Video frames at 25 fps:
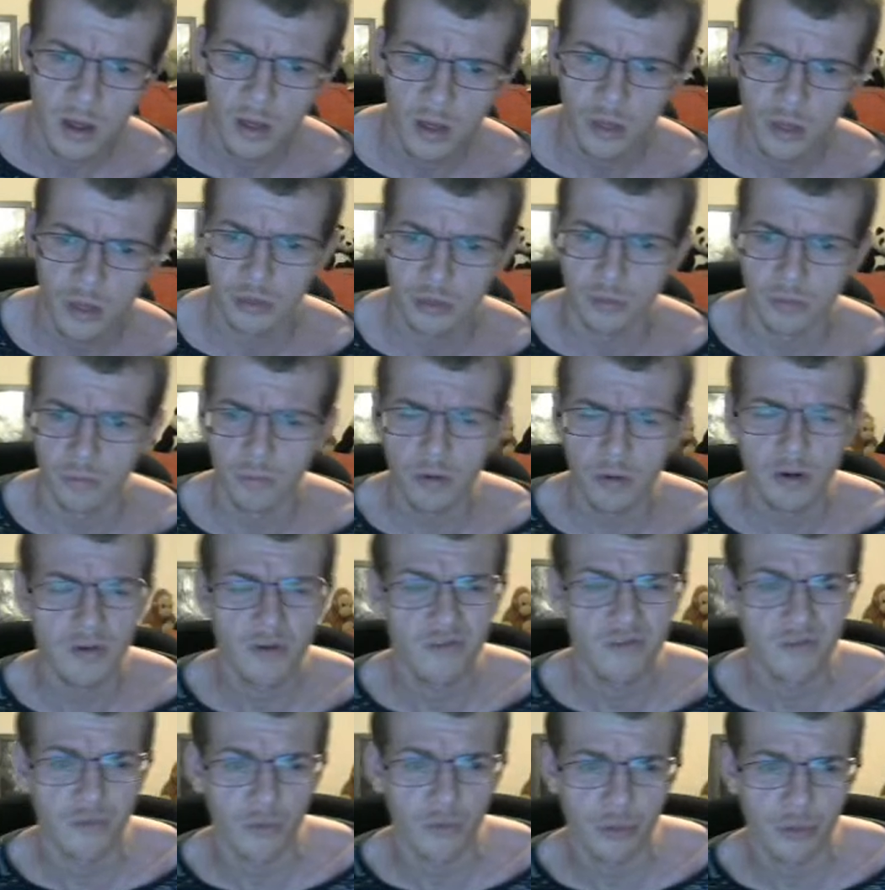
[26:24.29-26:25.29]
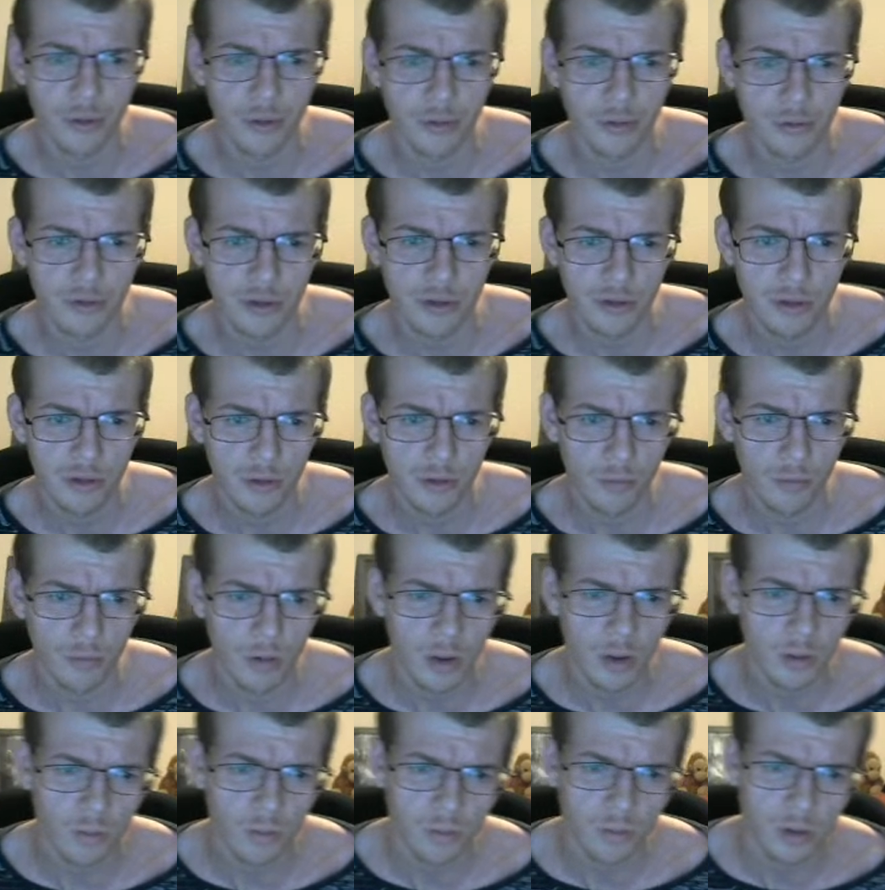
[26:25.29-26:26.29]
Some wonderful touches that we
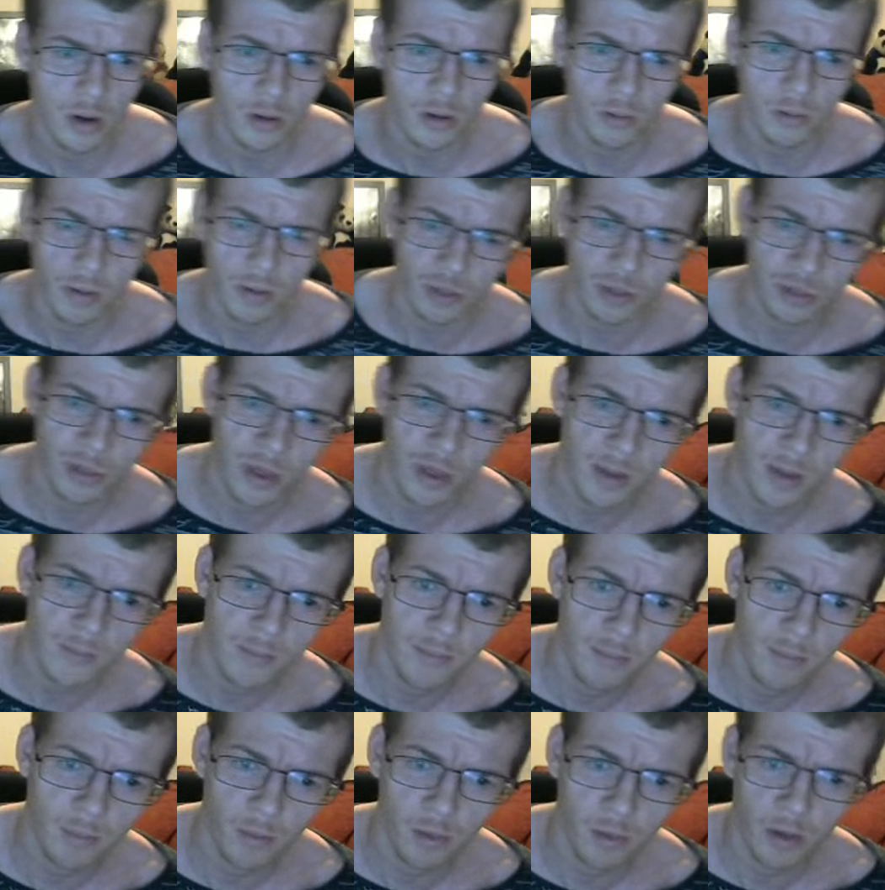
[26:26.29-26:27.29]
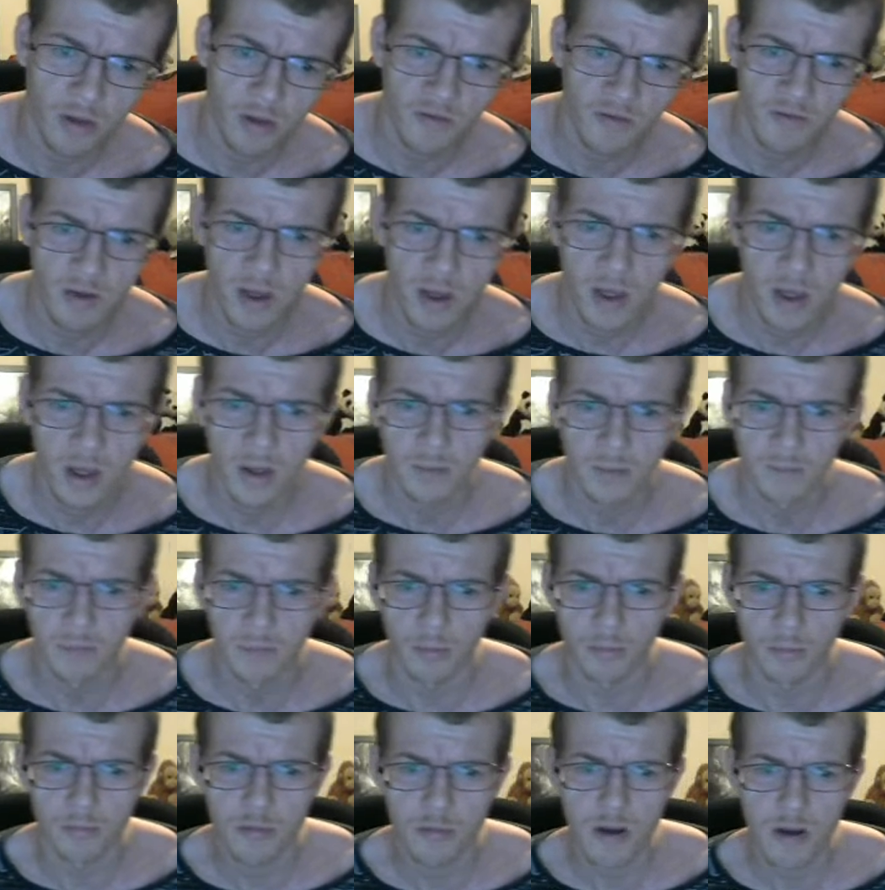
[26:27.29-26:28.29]
all know he is capable of, but
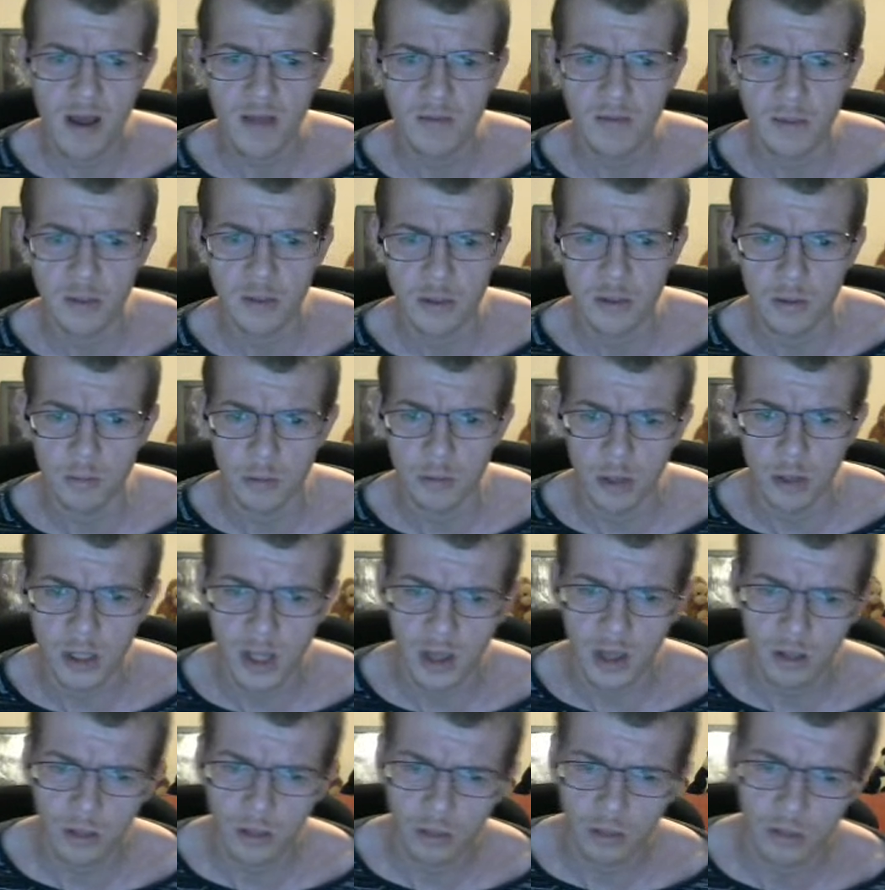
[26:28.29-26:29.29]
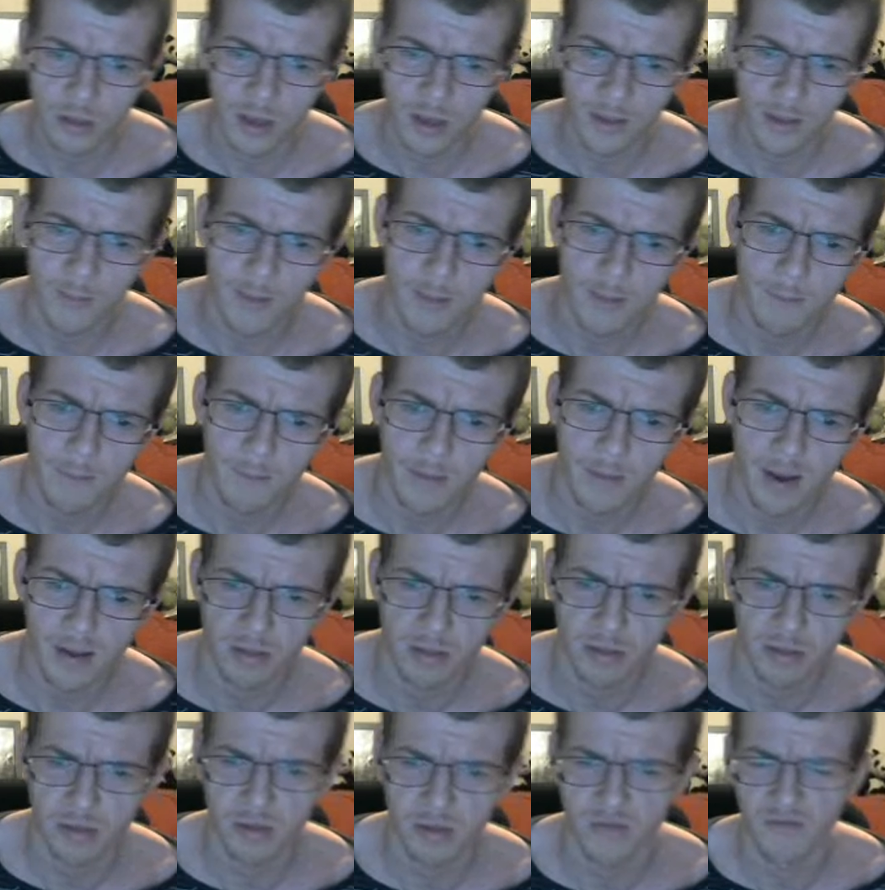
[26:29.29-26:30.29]
rarely did we get to see him
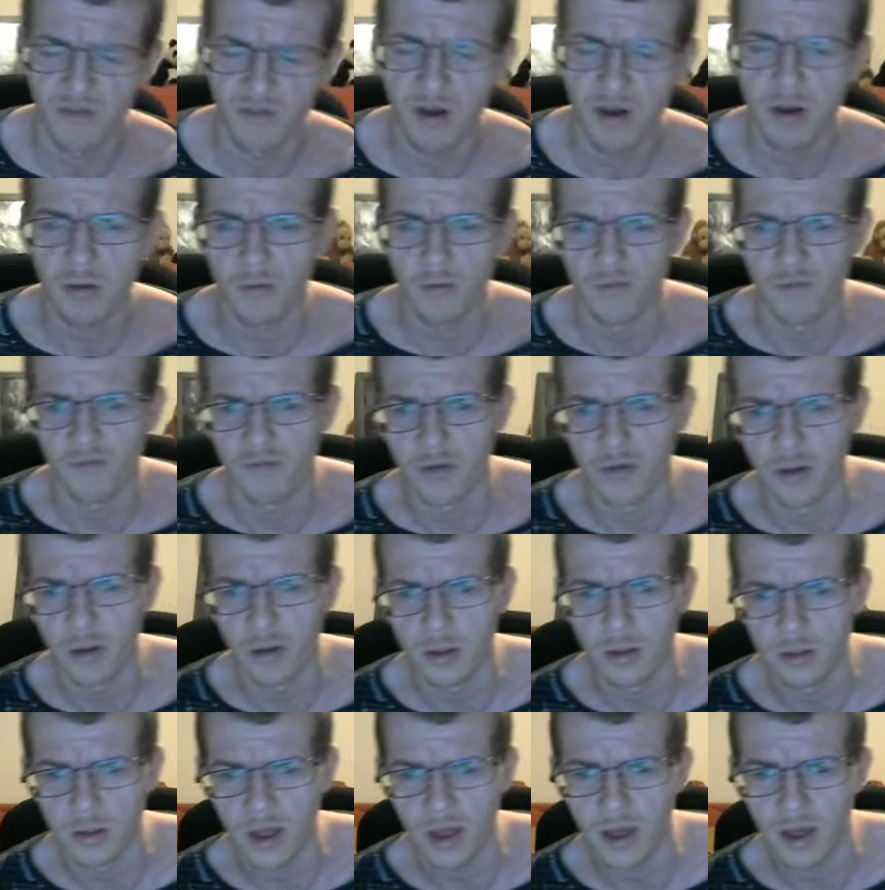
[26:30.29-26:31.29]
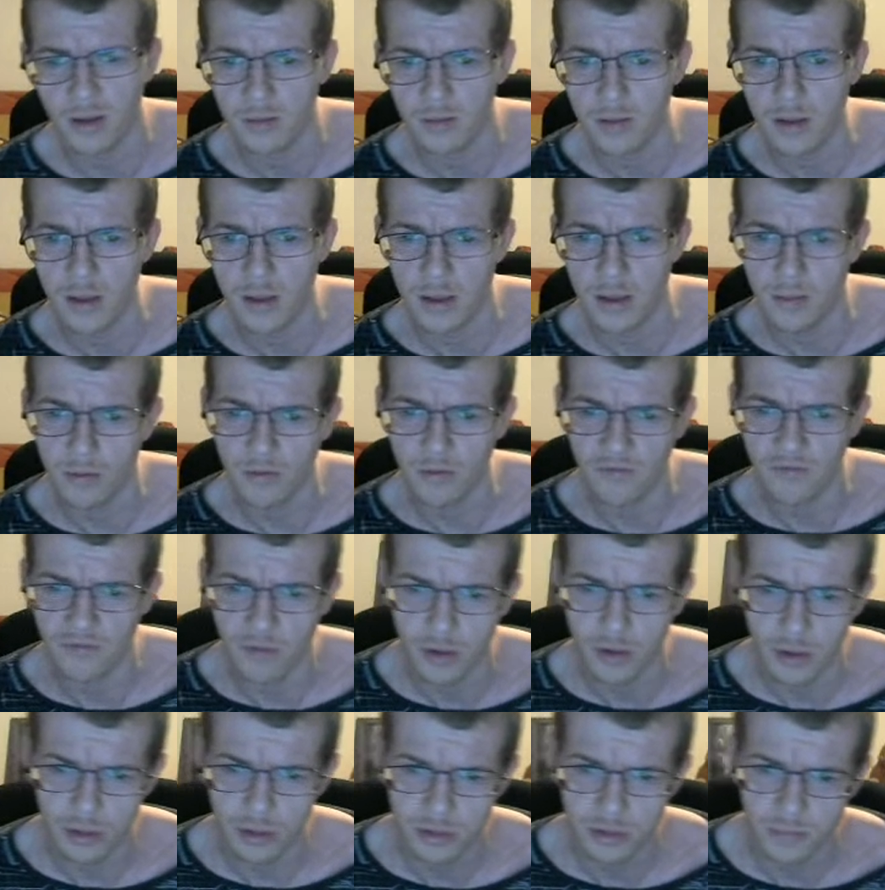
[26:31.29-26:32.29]
impact the final third in the
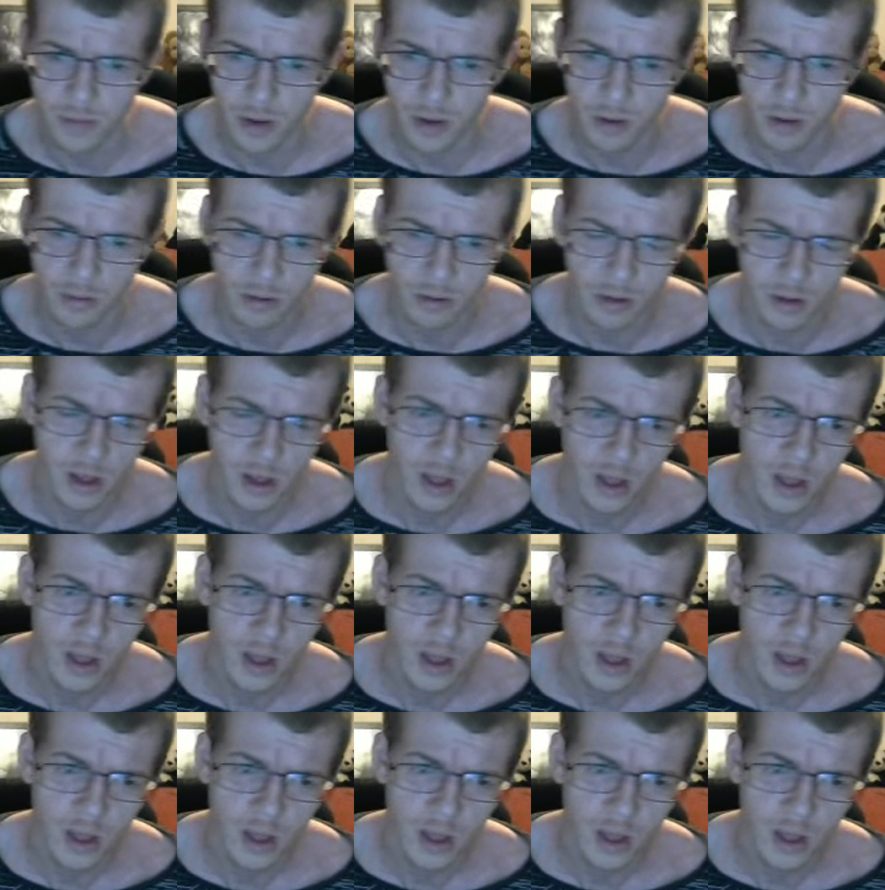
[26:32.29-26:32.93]
first period.